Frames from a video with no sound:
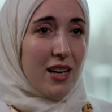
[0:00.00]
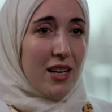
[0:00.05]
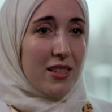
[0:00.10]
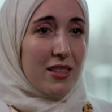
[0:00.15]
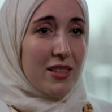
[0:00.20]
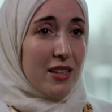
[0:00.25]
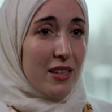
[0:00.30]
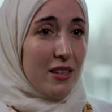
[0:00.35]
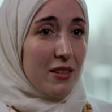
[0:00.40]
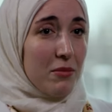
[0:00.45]

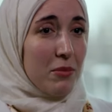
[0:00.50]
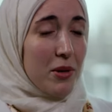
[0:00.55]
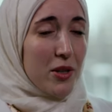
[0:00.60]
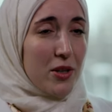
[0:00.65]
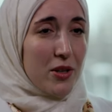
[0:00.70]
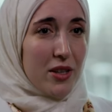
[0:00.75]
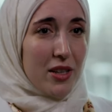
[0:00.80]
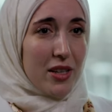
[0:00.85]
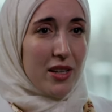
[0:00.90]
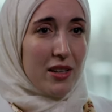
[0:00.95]
and in
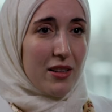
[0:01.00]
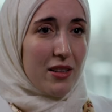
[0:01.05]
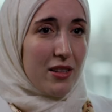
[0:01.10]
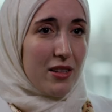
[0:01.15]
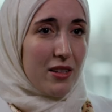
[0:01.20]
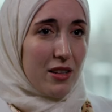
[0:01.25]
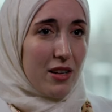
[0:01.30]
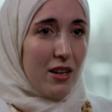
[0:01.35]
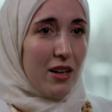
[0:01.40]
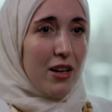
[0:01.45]
bettering
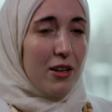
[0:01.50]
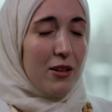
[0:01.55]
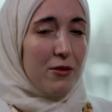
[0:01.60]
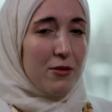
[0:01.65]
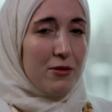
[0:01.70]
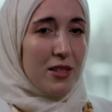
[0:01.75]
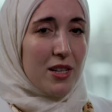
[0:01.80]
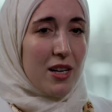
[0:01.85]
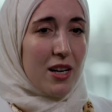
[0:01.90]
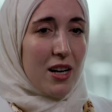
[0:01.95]
their
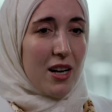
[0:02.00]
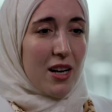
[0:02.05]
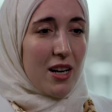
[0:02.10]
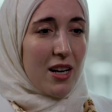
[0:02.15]
lives